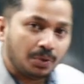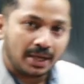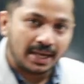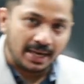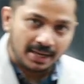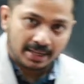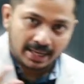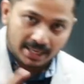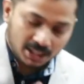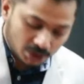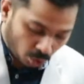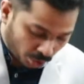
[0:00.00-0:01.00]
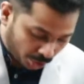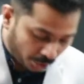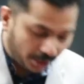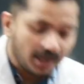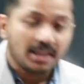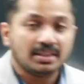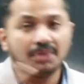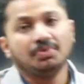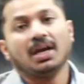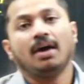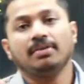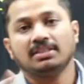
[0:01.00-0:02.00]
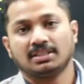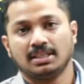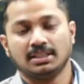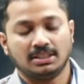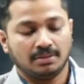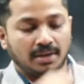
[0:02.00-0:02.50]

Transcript: to a current carrying solenoid. Then we have discussed